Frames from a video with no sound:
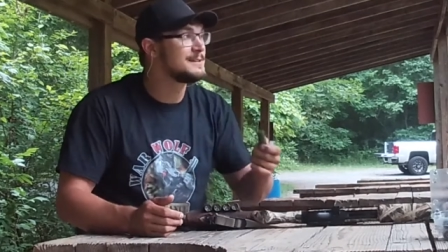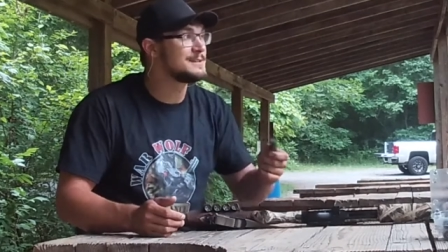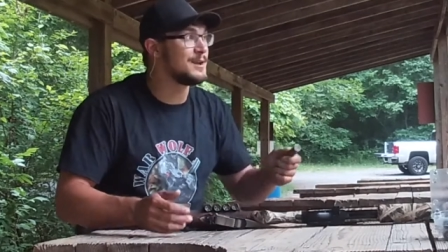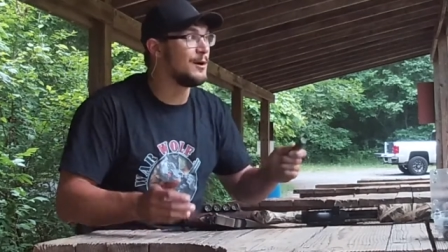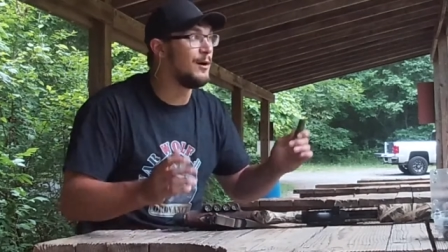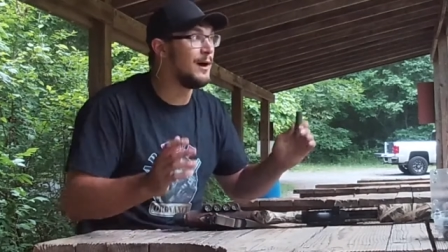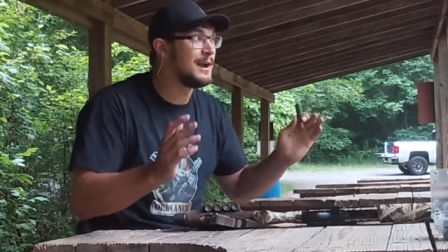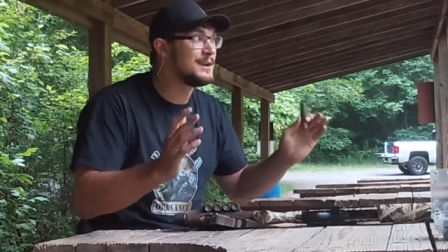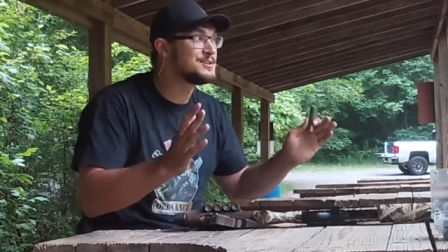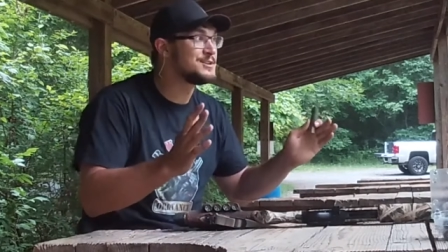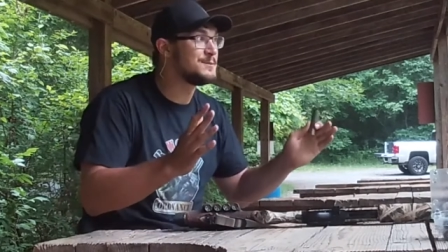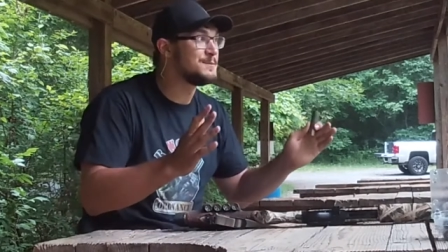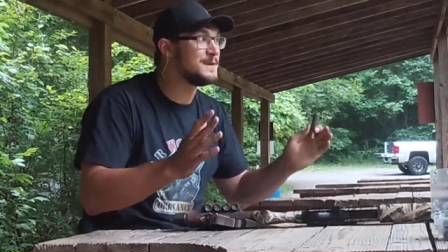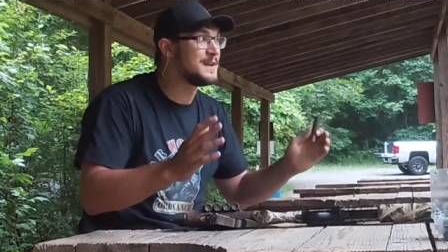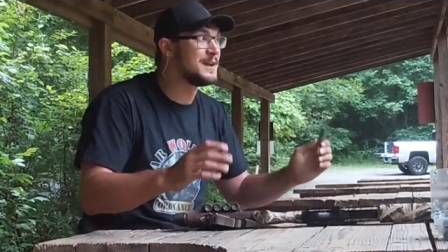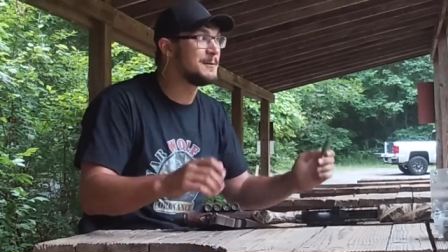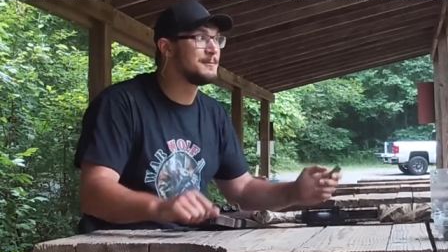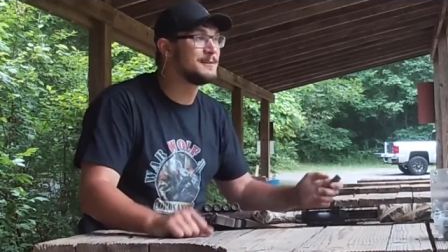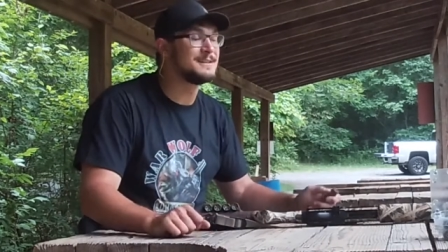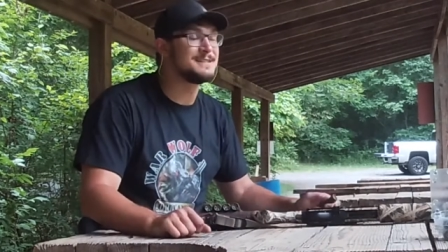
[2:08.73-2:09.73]
so I should
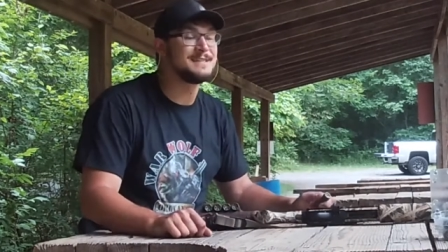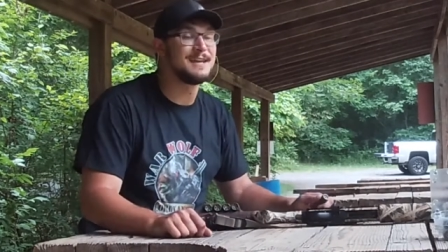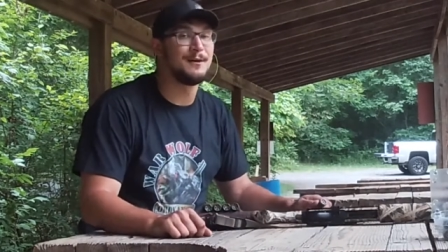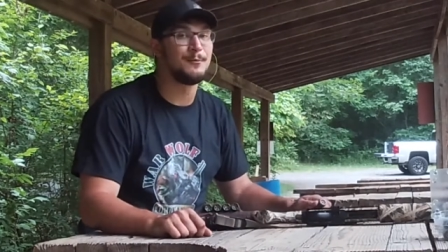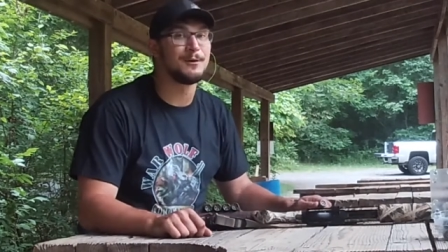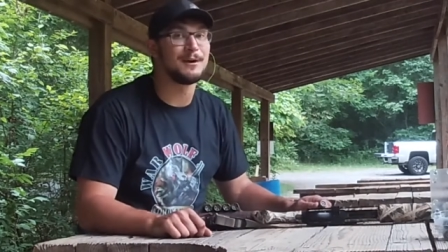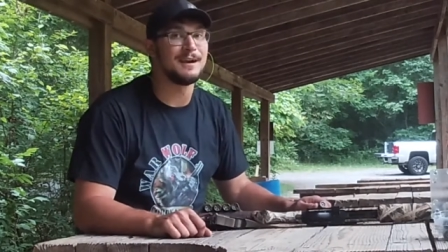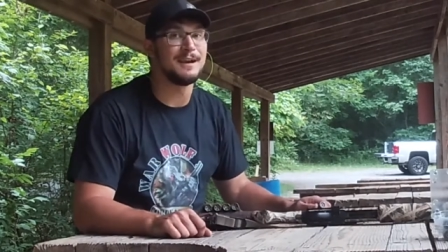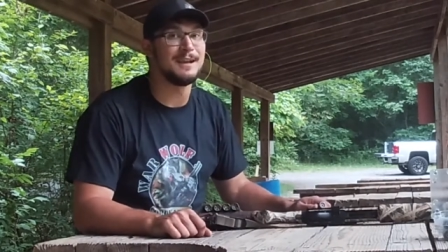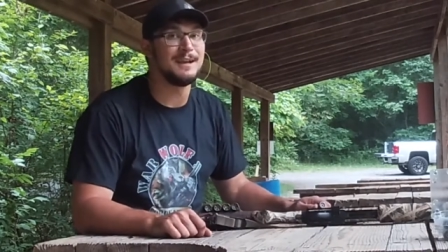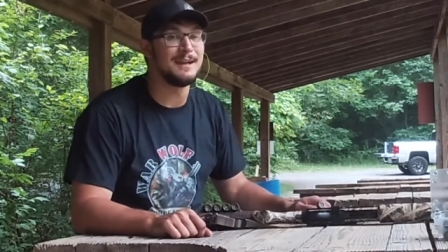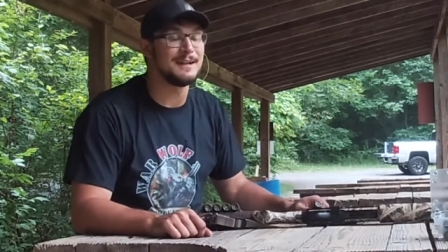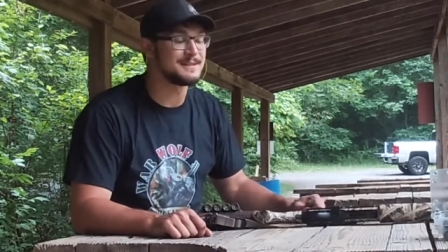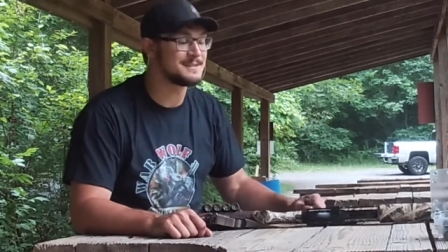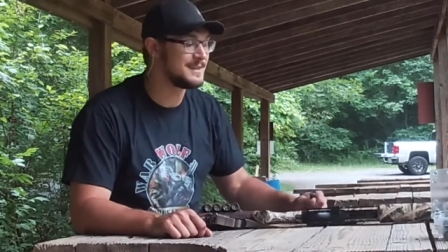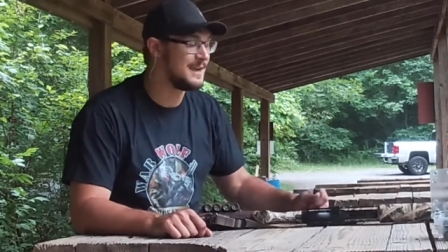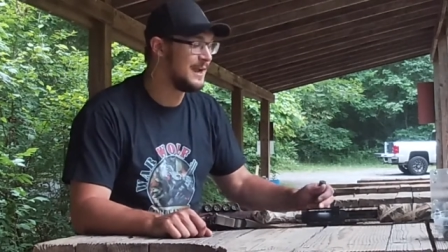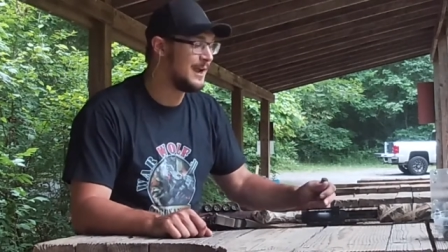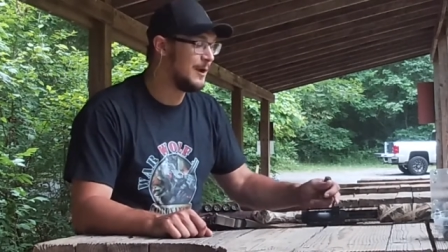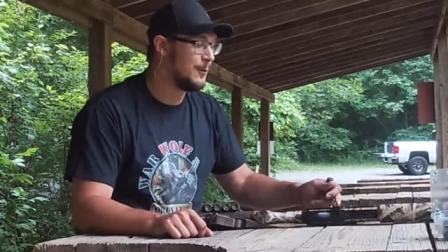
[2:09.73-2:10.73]
be able to tell where it hits.